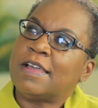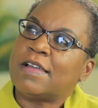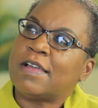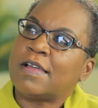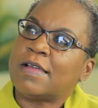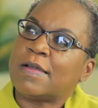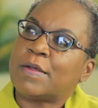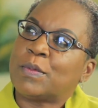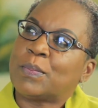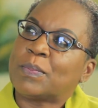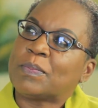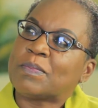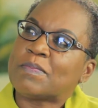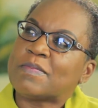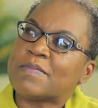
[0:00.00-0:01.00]

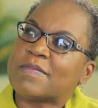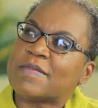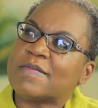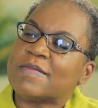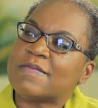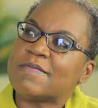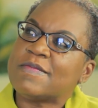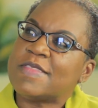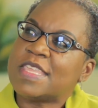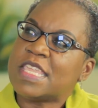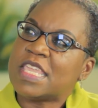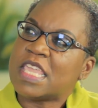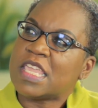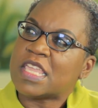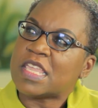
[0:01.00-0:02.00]

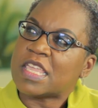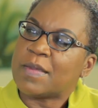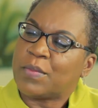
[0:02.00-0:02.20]
the